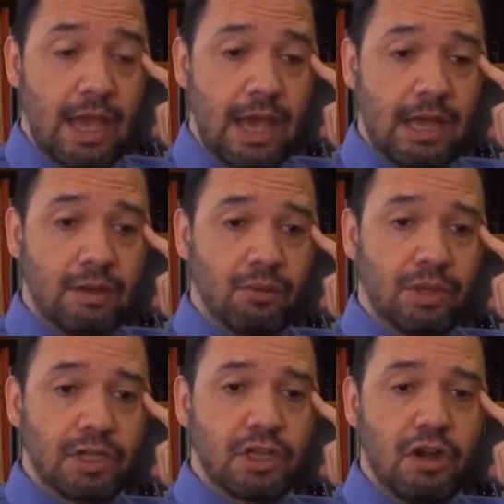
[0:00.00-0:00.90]
And
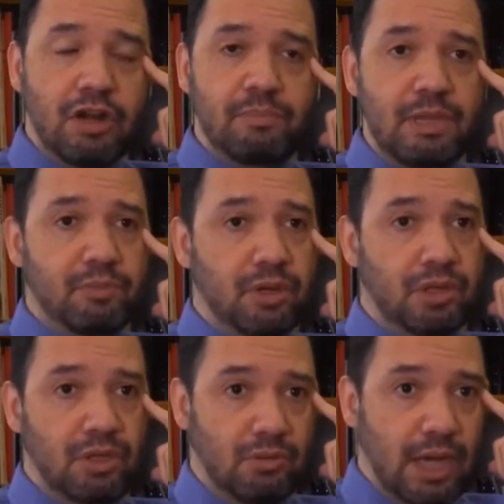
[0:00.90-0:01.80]
there's hungry people in
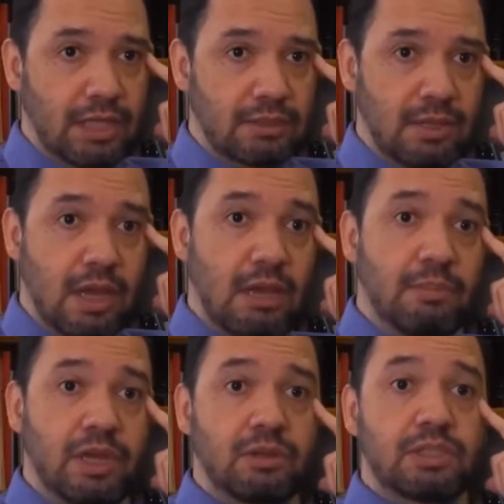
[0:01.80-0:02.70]
the U S
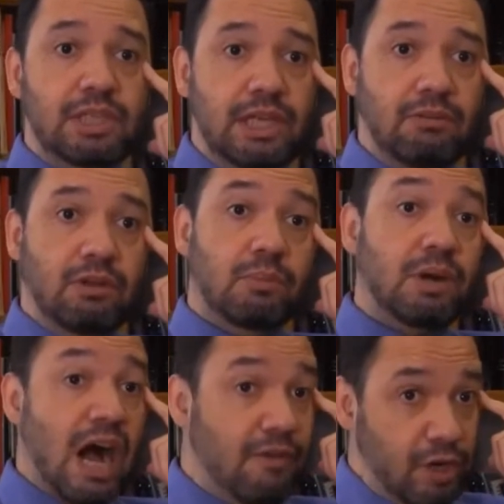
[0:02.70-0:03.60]
We don't see real
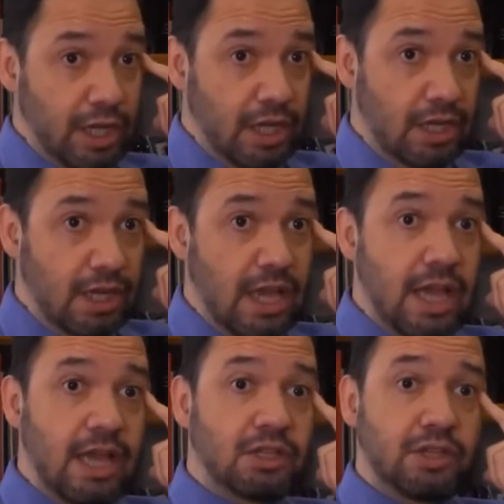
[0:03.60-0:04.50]
poverty
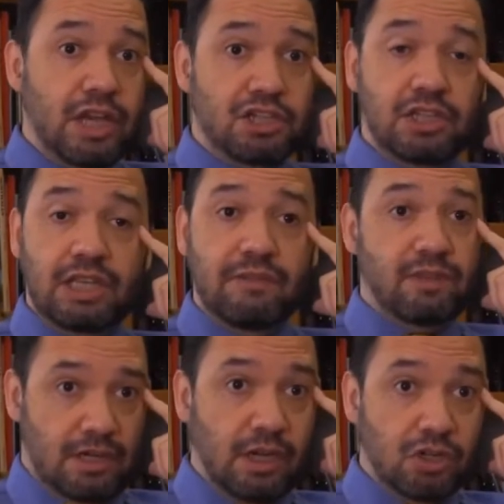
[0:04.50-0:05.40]
until you actually leave
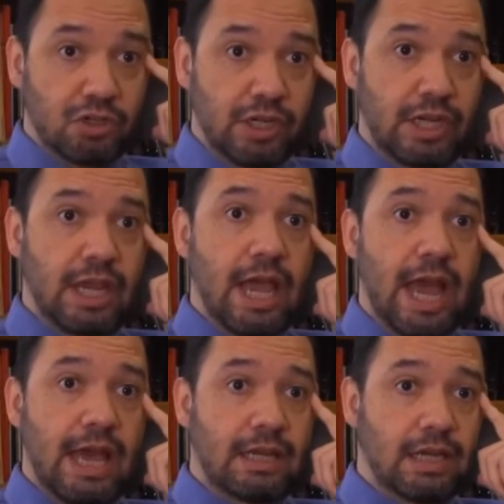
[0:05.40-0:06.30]
the country
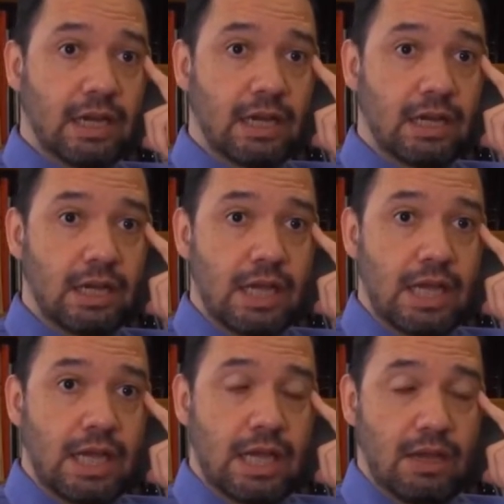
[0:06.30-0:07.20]
and uh,
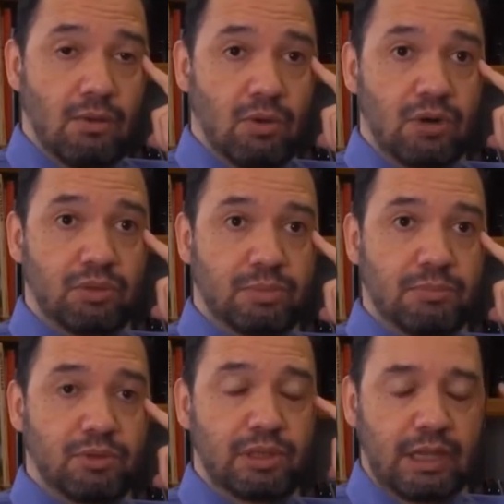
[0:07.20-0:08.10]
work with
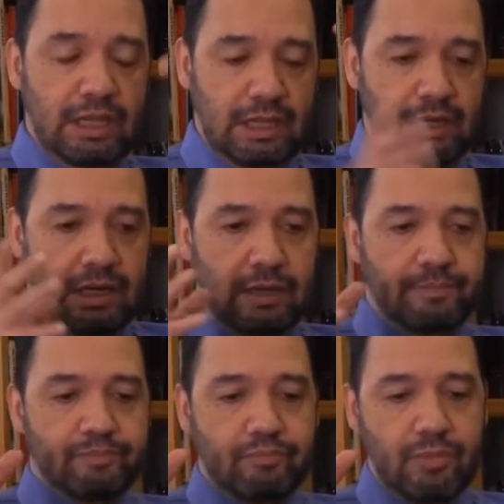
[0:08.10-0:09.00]
people.
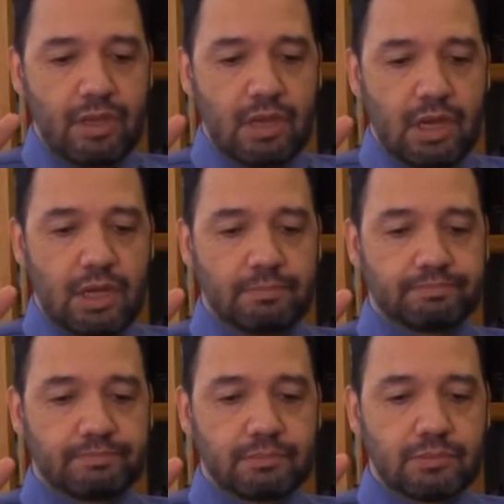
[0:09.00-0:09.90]
Uh, uh,
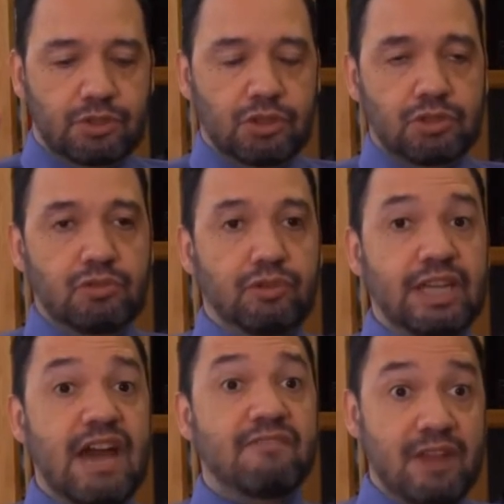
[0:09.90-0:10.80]
children
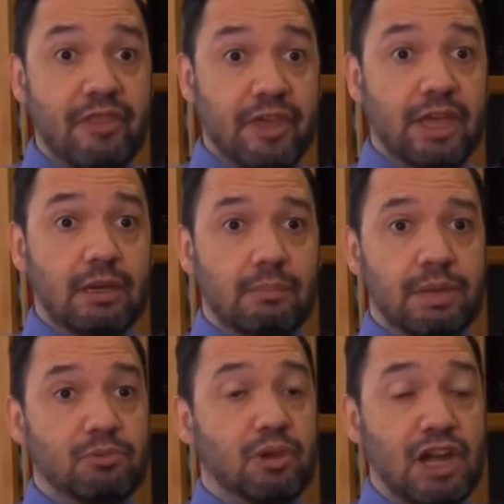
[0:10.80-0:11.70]
really have nothing.
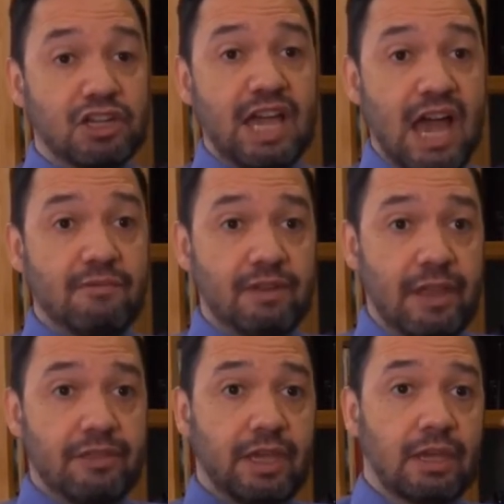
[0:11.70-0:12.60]
People actually have
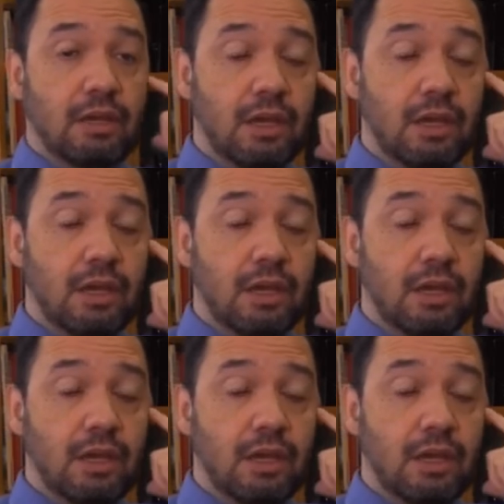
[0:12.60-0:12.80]
nothing.